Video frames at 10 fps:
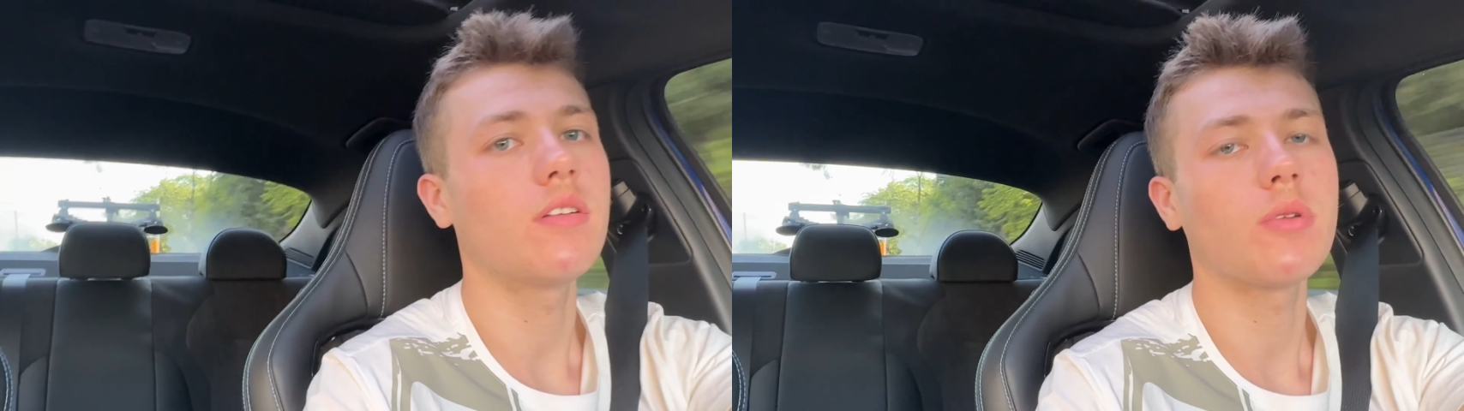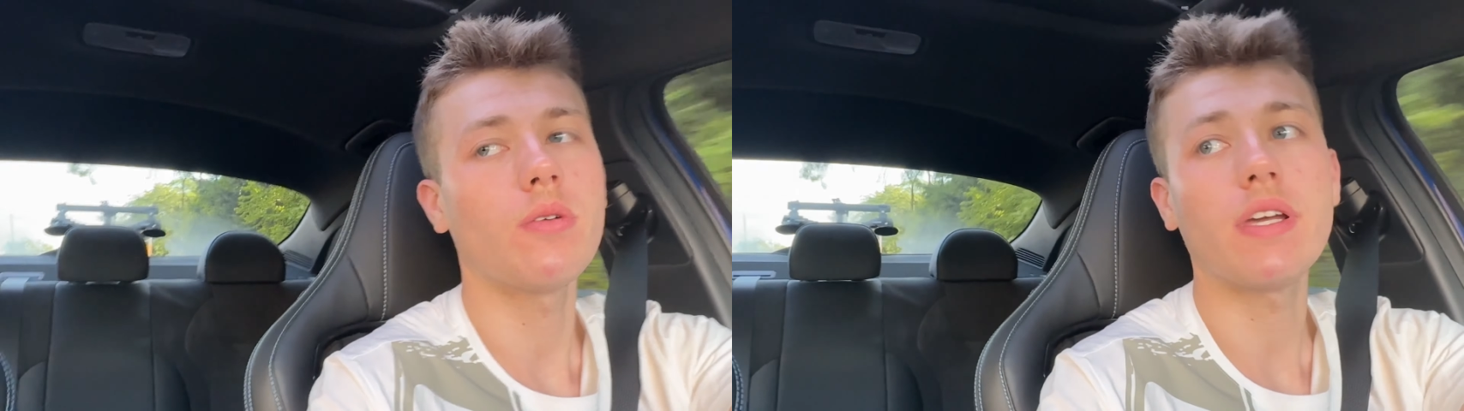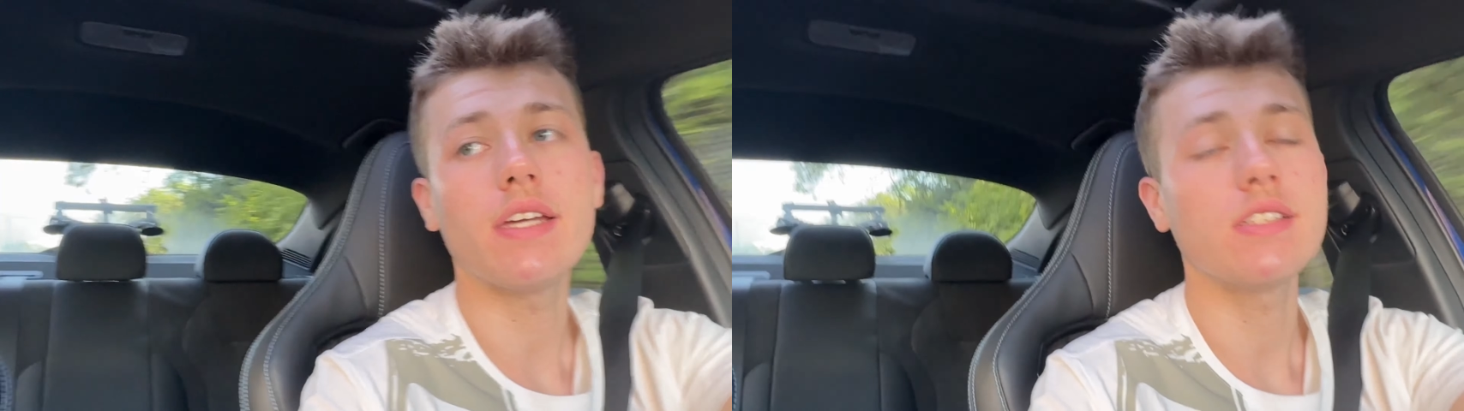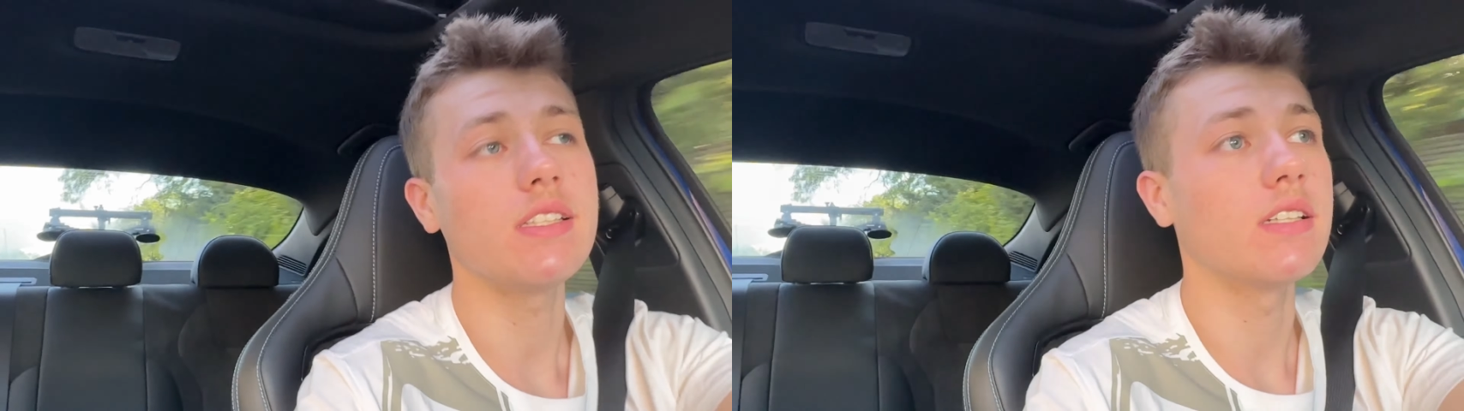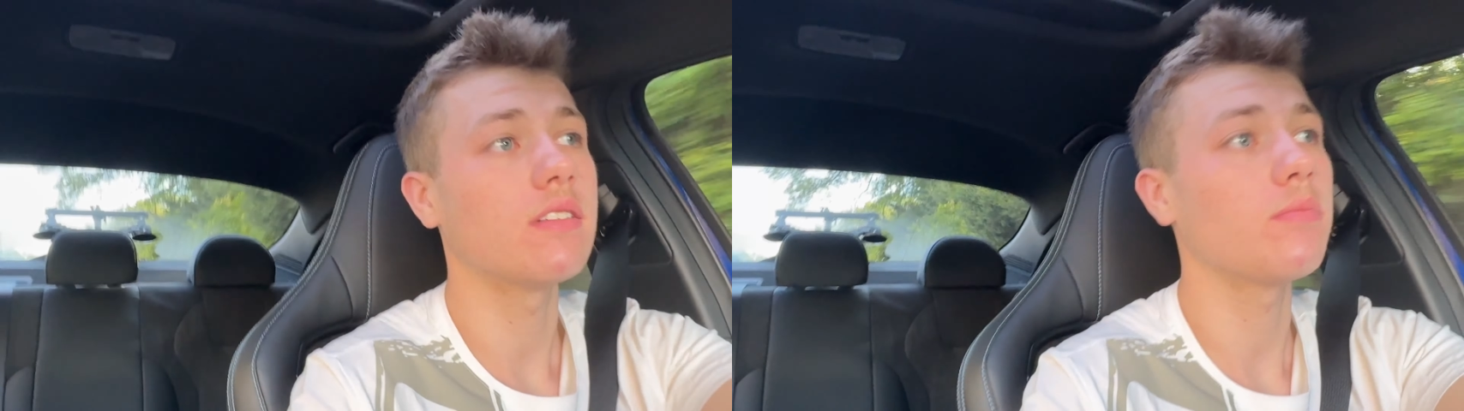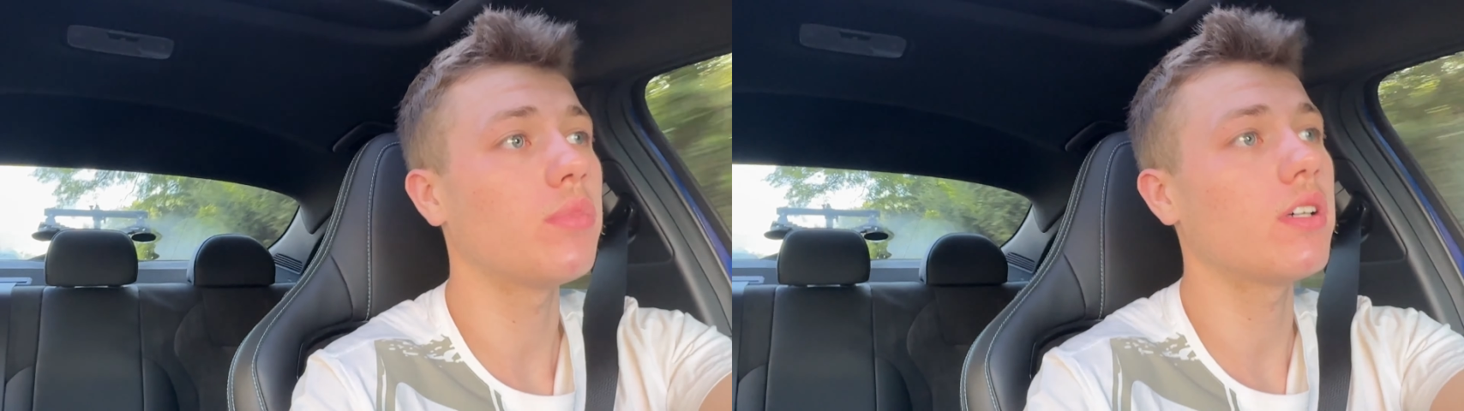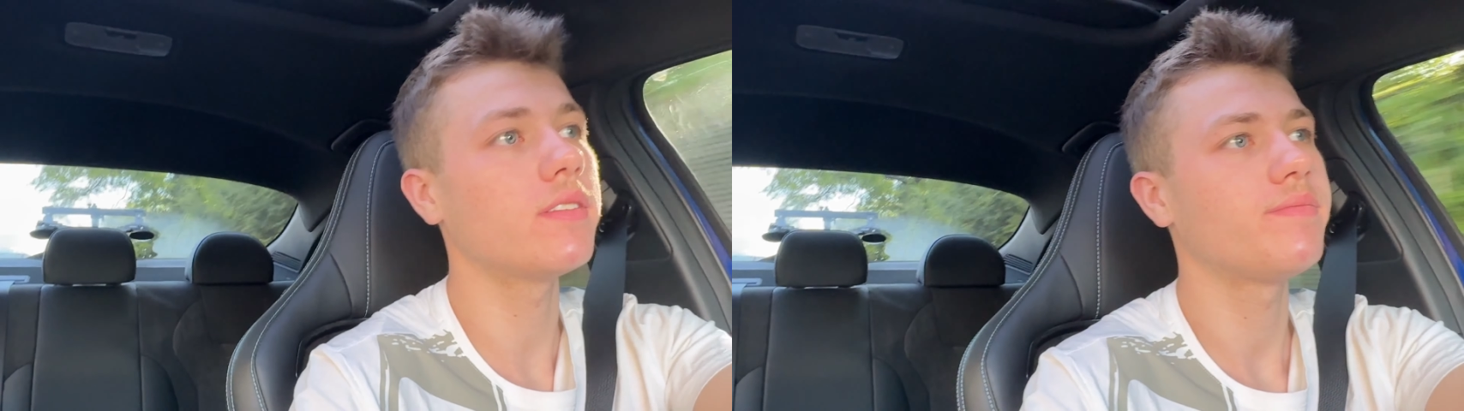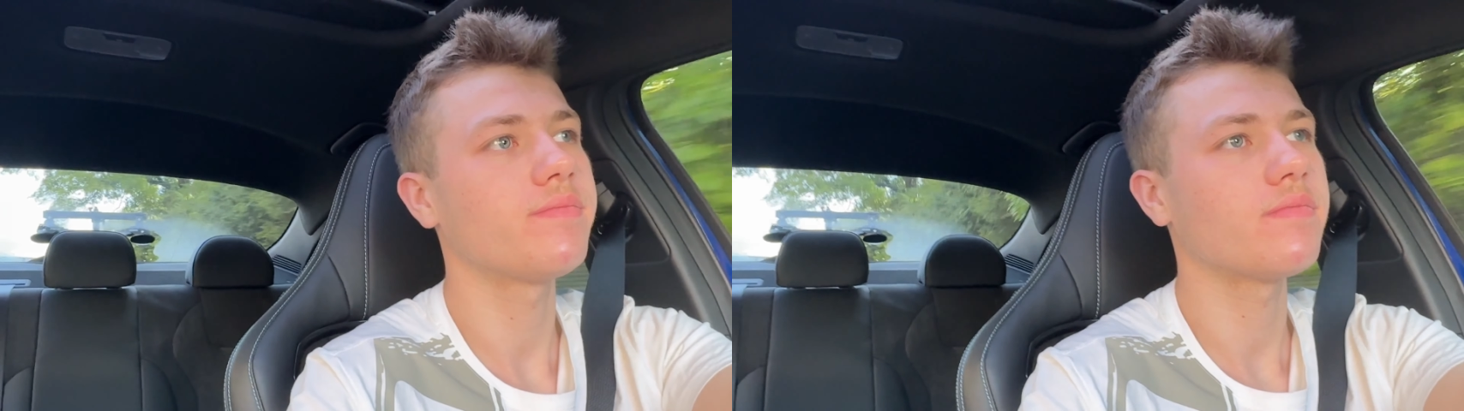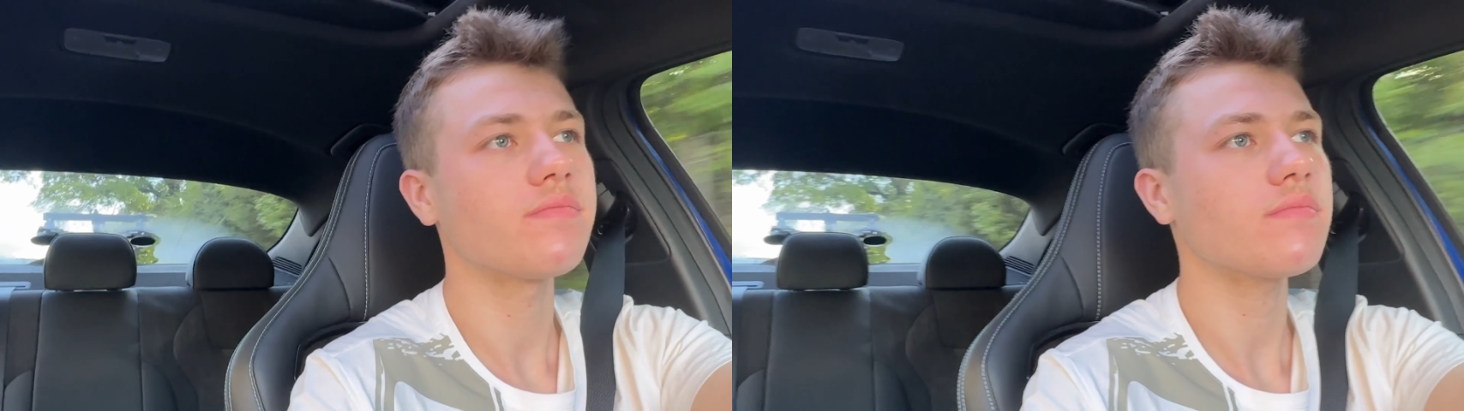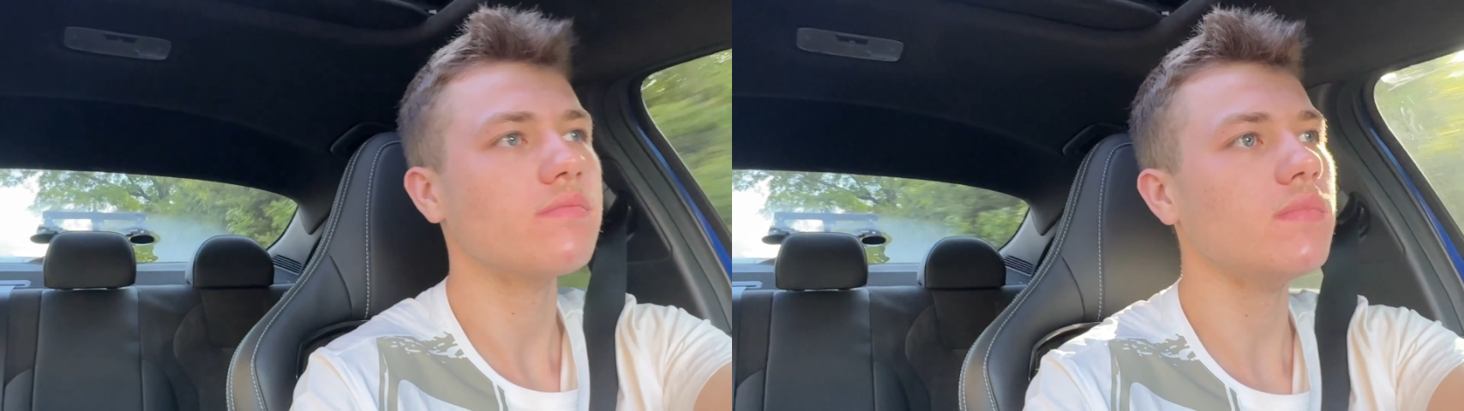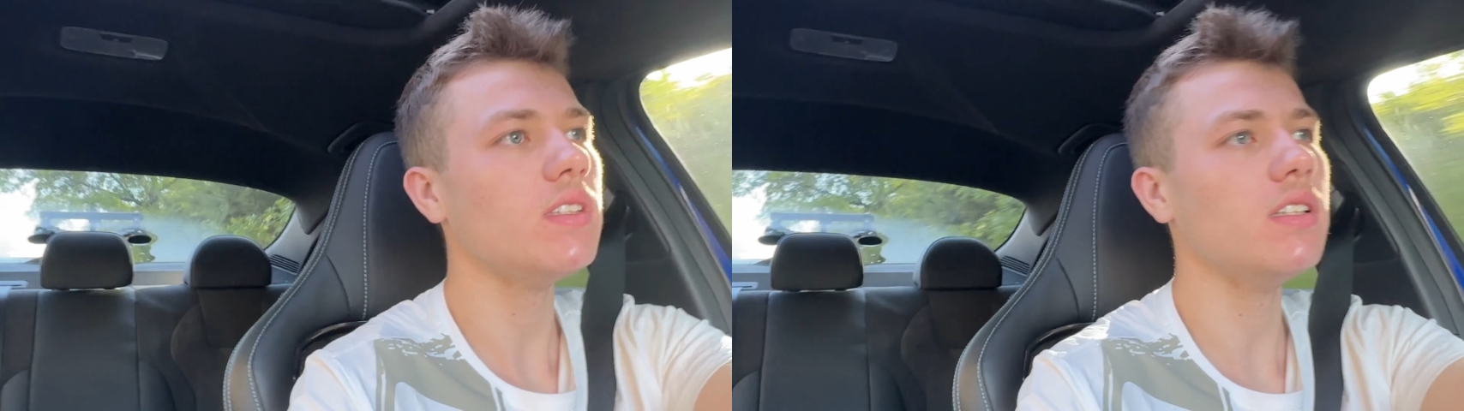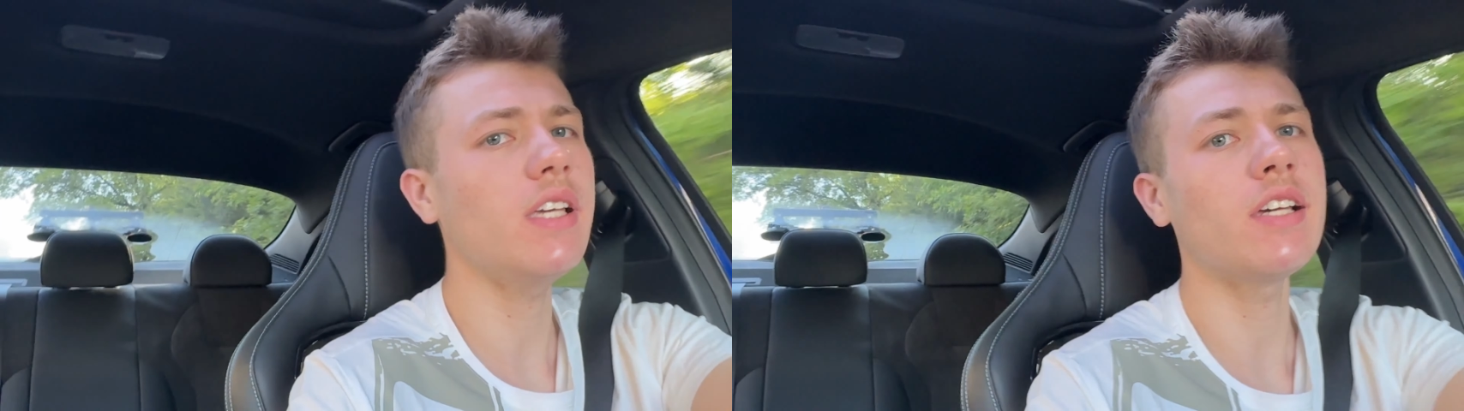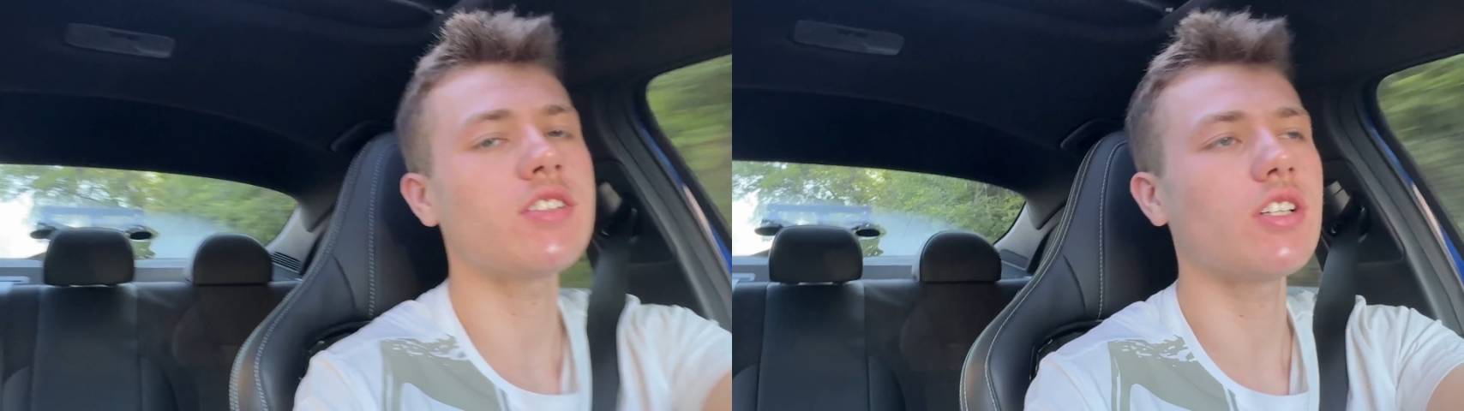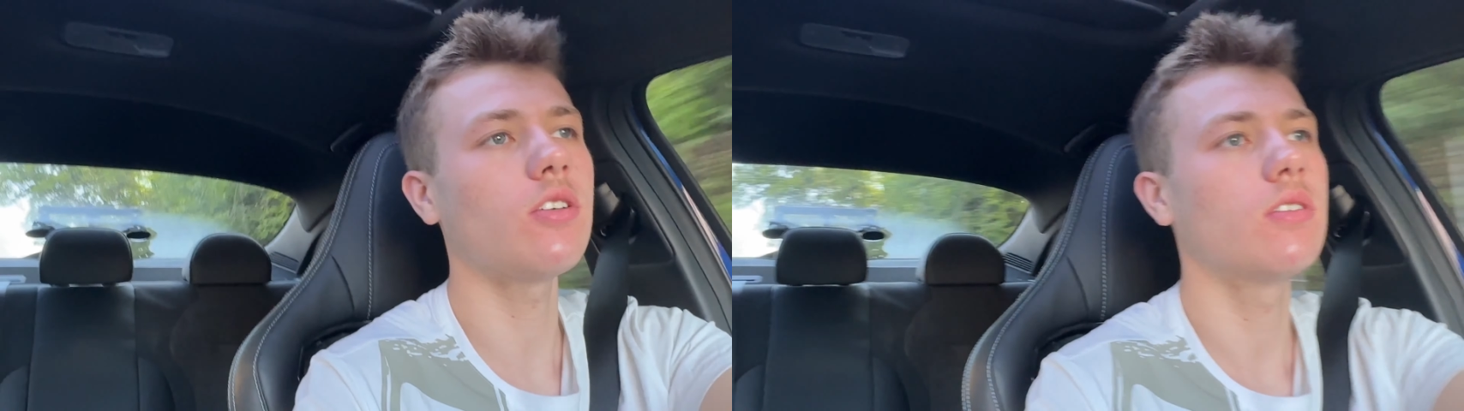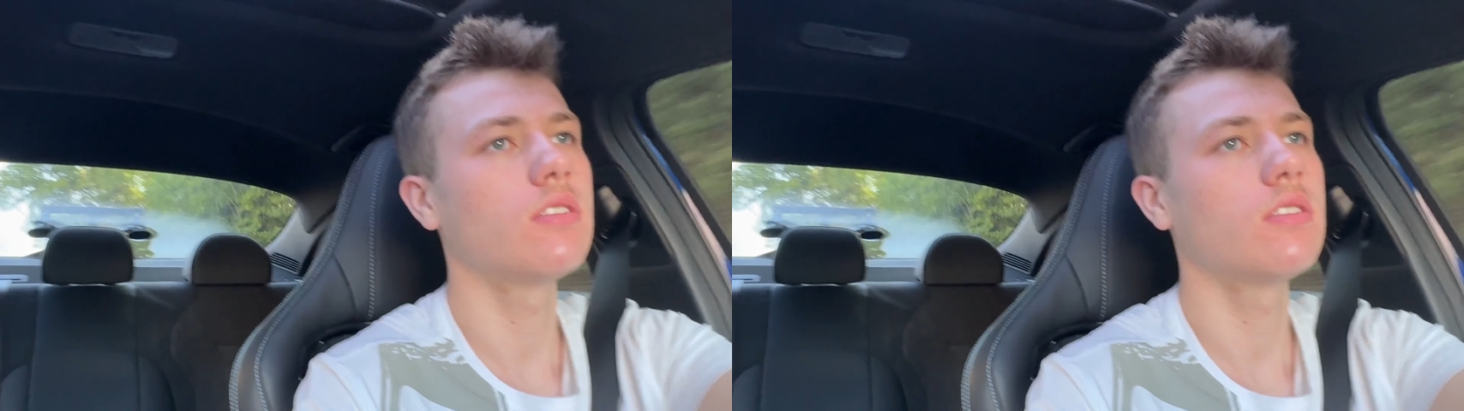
I'm going eighteen. But yeah, so